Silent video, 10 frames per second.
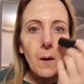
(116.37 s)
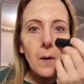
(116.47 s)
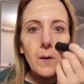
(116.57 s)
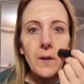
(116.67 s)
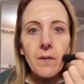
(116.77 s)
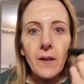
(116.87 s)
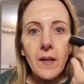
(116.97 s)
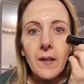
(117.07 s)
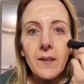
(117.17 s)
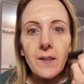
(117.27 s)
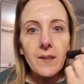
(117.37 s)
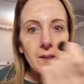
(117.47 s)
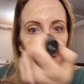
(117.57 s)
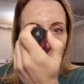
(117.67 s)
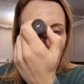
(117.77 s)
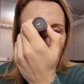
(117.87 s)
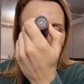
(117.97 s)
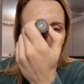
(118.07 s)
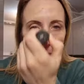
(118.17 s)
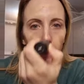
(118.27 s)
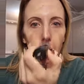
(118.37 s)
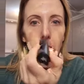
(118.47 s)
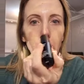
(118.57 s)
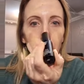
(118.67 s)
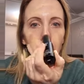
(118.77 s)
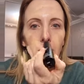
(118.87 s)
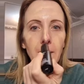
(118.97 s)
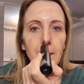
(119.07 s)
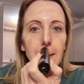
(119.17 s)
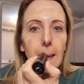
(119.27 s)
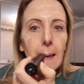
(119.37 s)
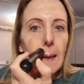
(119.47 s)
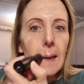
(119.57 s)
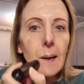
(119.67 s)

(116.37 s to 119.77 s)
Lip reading: on your face. There's no fancy